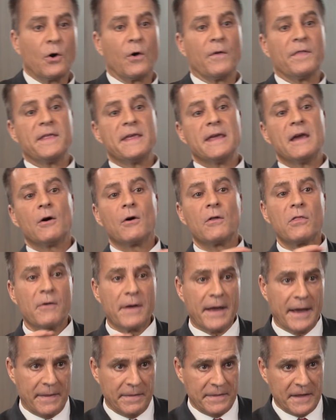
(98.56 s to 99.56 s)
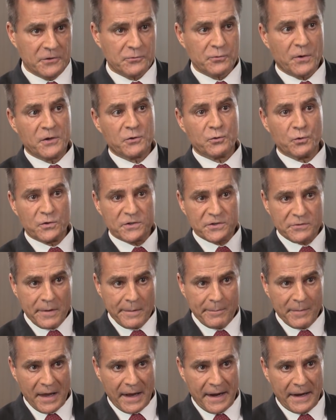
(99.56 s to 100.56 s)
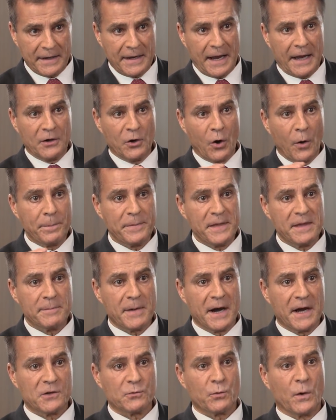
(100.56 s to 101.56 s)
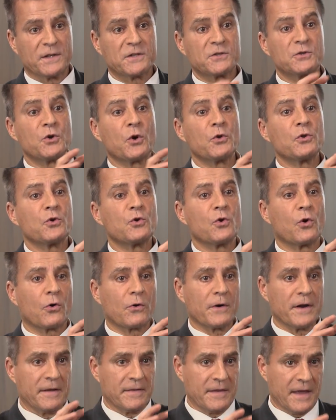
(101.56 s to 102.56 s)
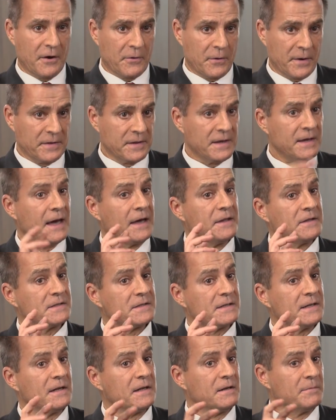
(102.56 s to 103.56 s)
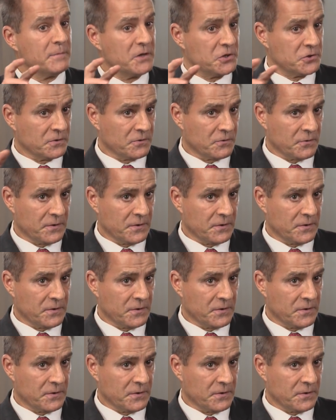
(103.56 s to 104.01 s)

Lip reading: On the other hand, they try to streamline and optimize what's non-core in their R&D and still mission